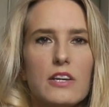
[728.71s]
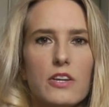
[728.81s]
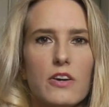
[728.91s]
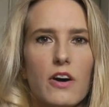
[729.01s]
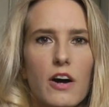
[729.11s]

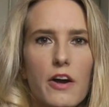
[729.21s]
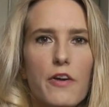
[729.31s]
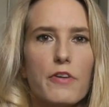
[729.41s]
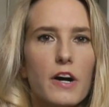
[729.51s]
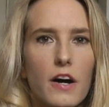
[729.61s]
your
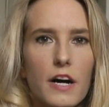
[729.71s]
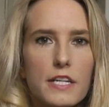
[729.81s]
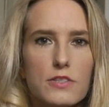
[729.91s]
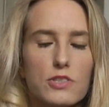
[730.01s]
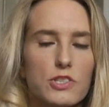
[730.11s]
hungover
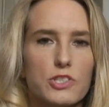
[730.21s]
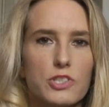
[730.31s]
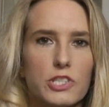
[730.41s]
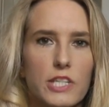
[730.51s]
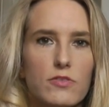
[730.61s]
eyes or just
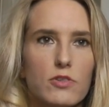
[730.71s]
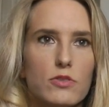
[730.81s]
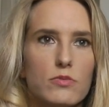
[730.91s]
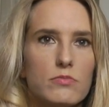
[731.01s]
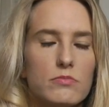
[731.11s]
your general